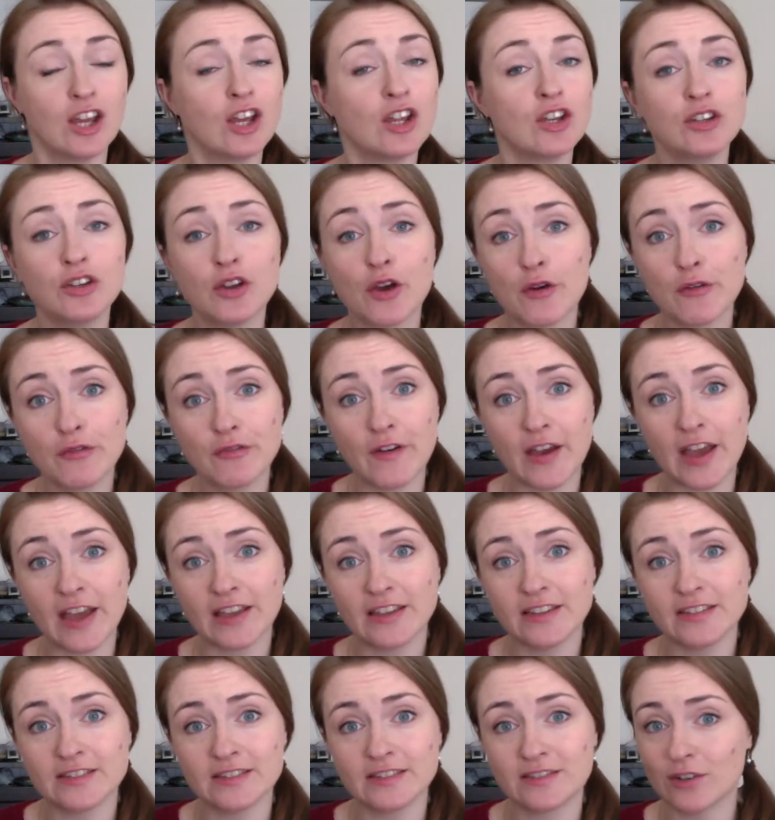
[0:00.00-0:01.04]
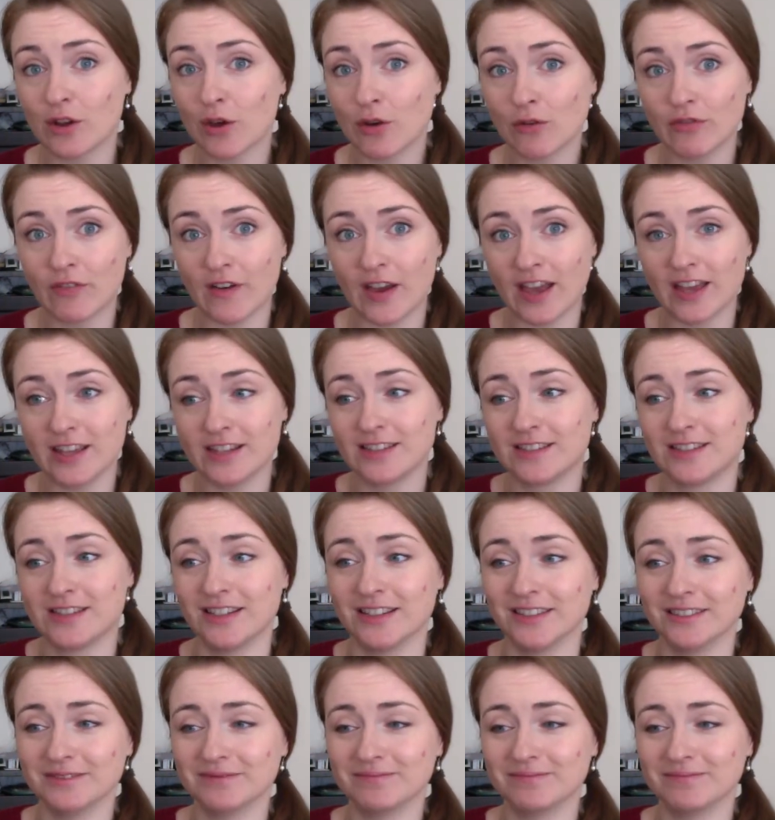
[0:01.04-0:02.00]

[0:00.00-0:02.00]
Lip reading: no face, no face.